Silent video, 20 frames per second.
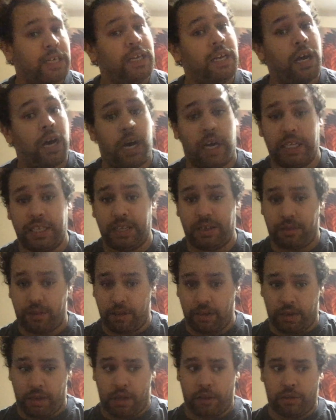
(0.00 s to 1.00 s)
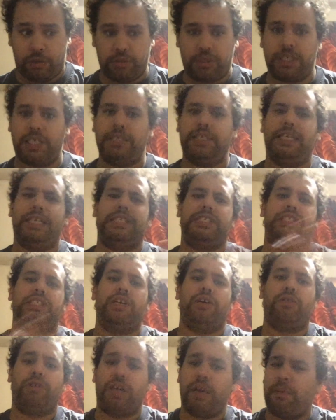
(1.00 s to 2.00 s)
on on those Sundays.
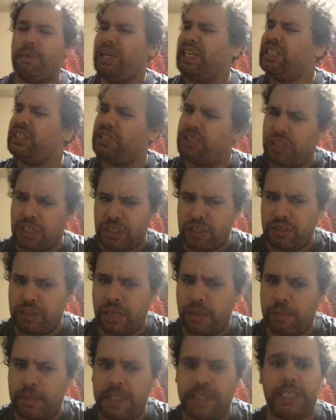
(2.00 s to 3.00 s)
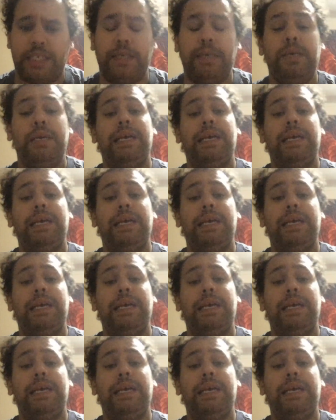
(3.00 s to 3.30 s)
So come in so you do not miss it.